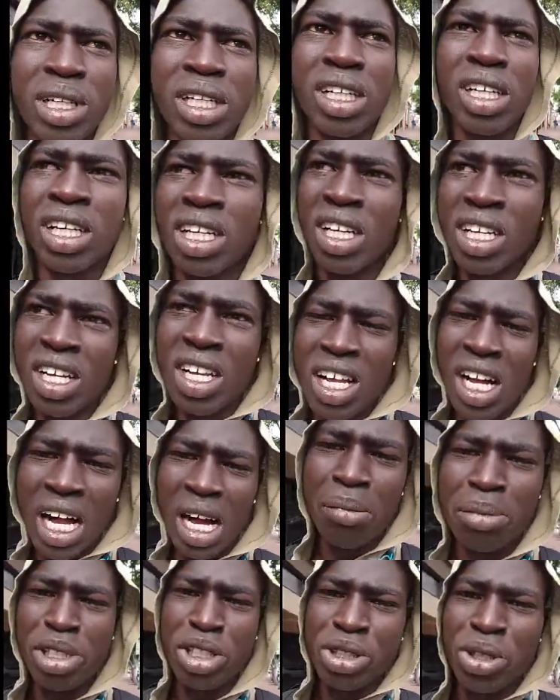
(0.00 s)
But
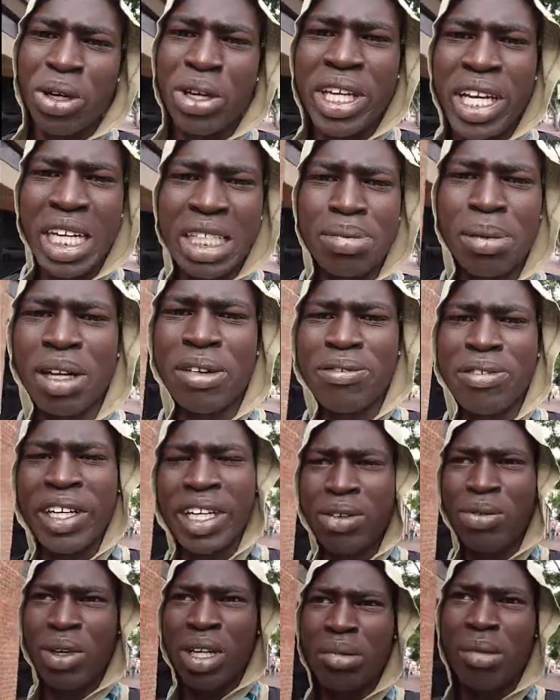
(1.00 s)
I'm gonna show you guys my
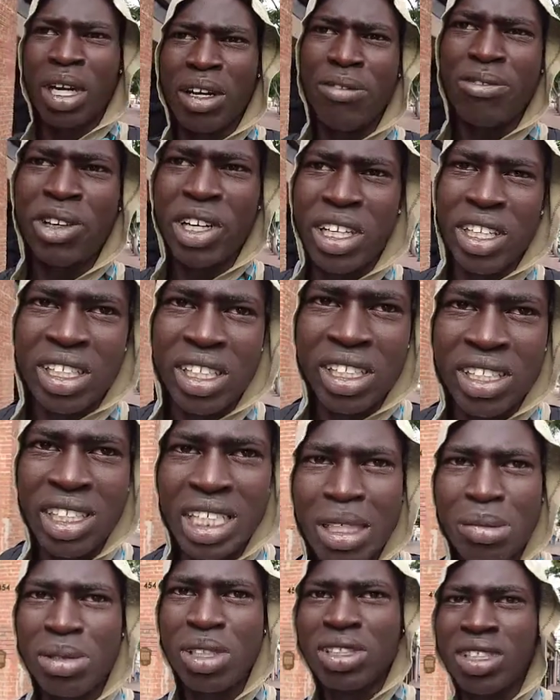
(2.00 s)
friend, one of my friends. His
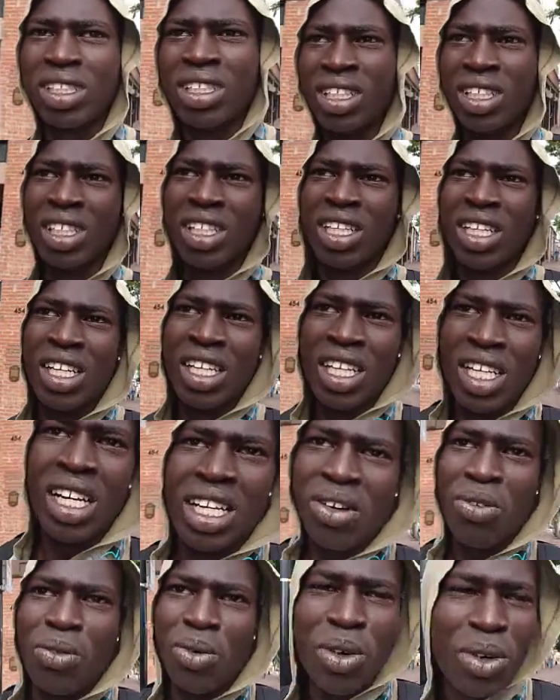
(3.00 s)
name is.
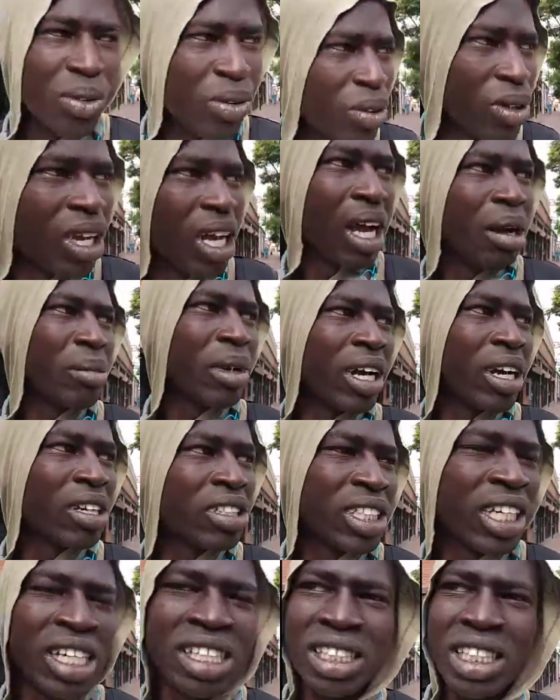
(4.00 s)
I'm not
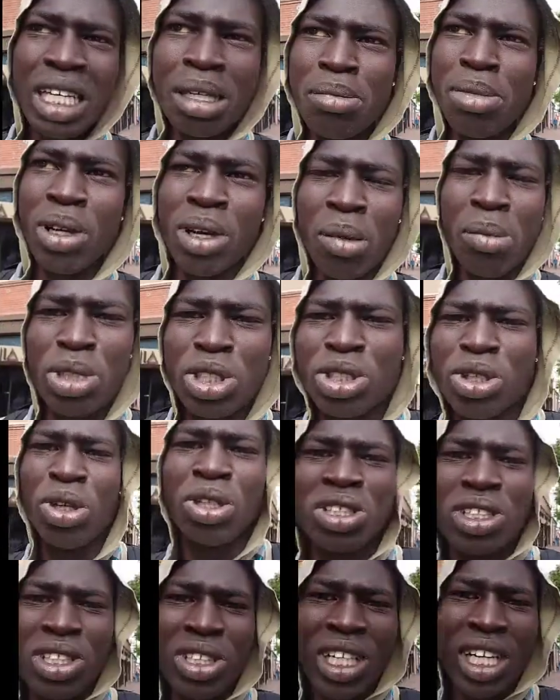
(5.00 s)
gonna say his name, but I'm gonna
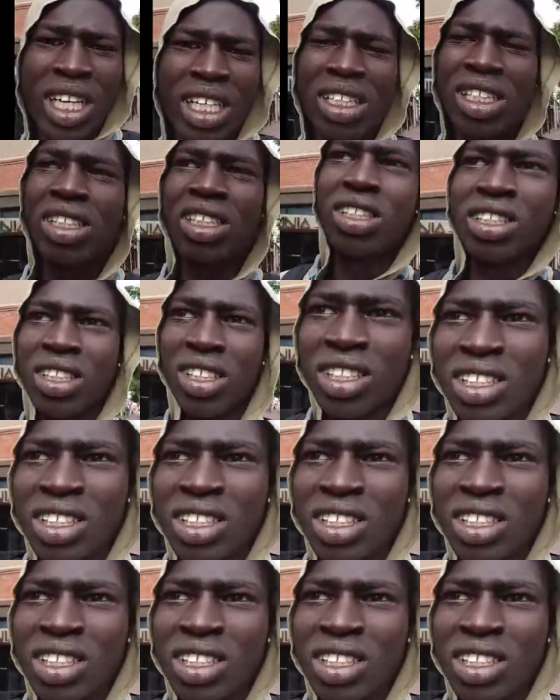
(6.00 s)
show it to you guys.